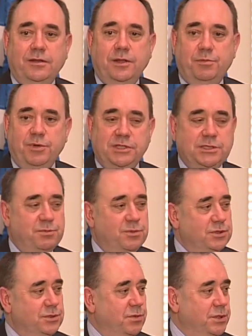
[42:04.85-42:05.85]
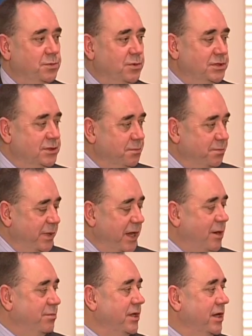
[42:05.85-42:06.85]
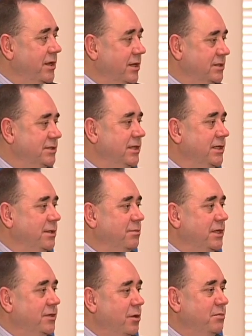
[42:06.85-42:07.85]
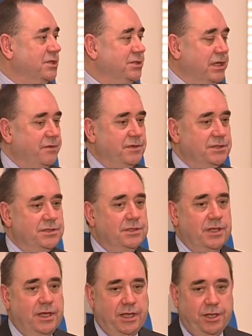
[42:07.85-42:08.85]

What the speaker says: the principles which were superbly enunciated by Thomas Jefferson